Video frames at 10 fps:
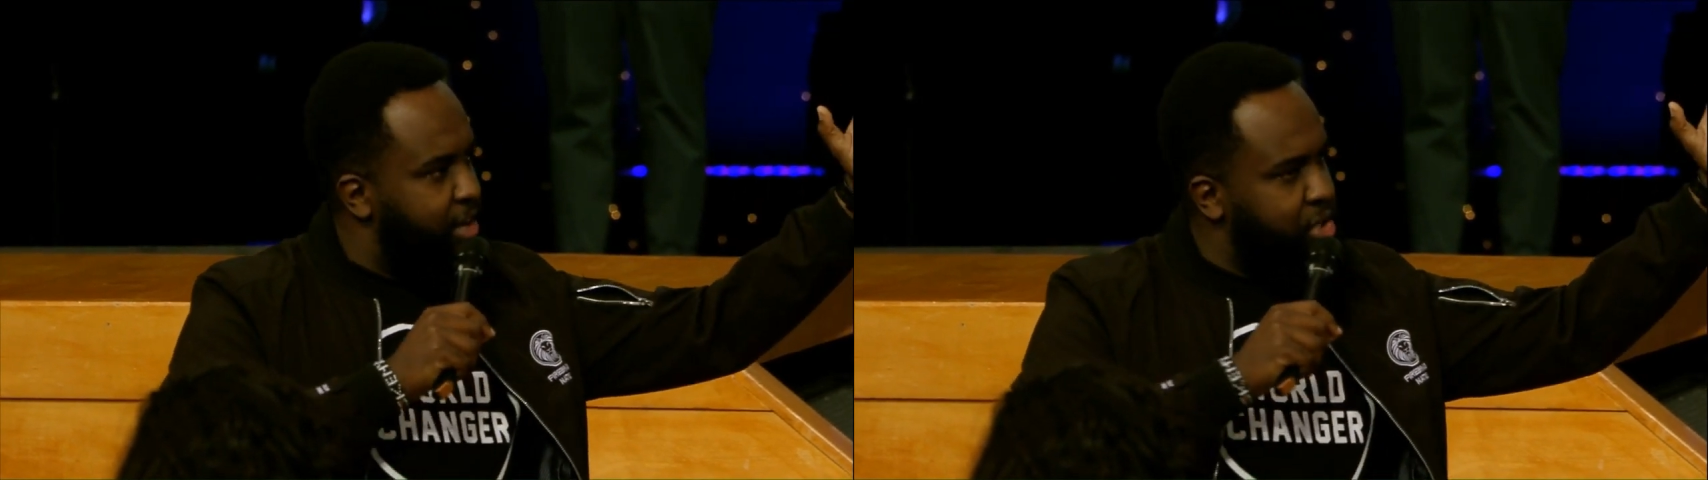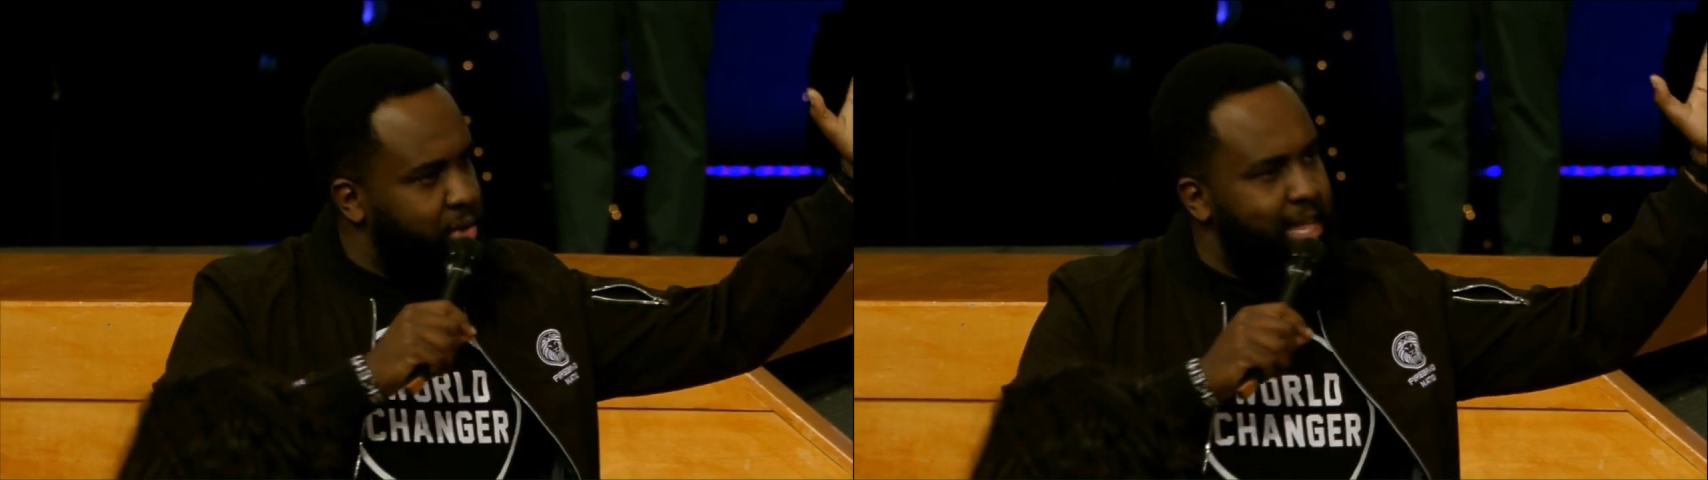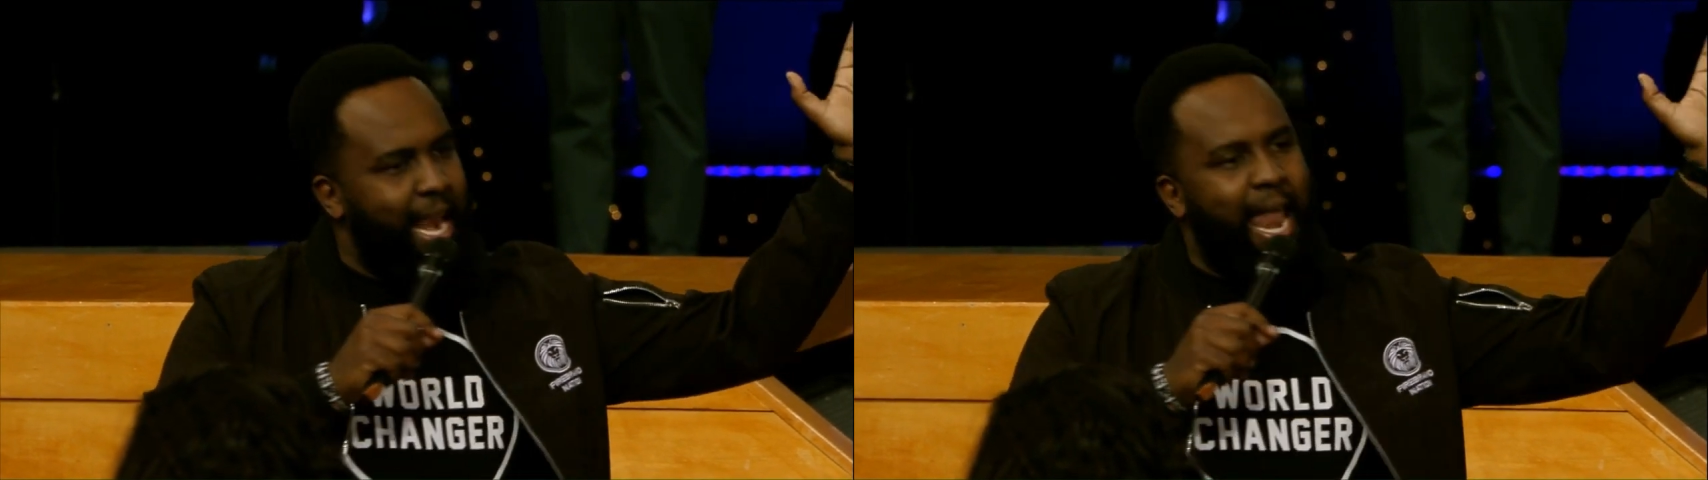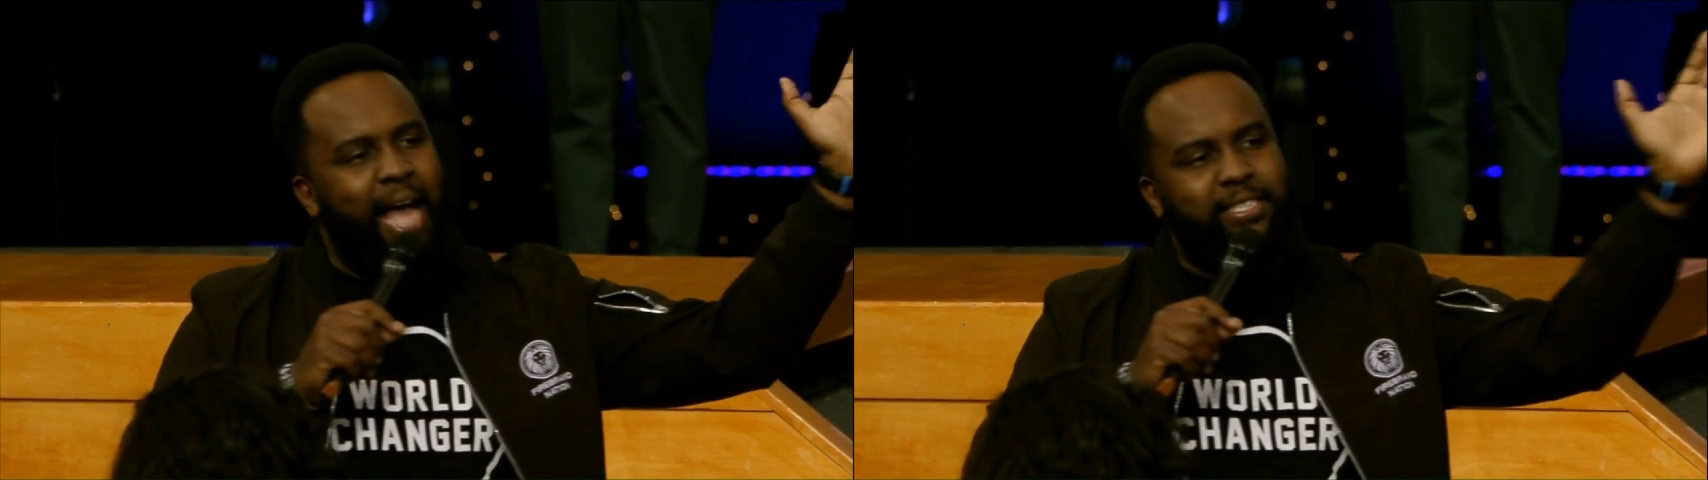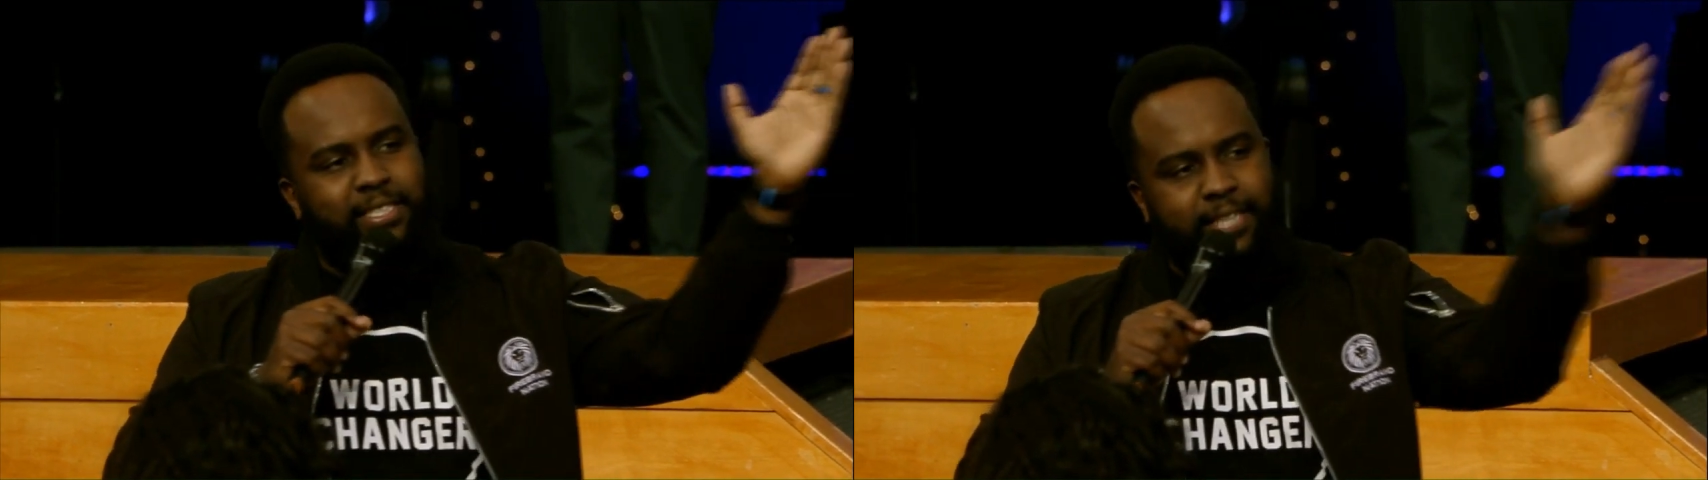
to the last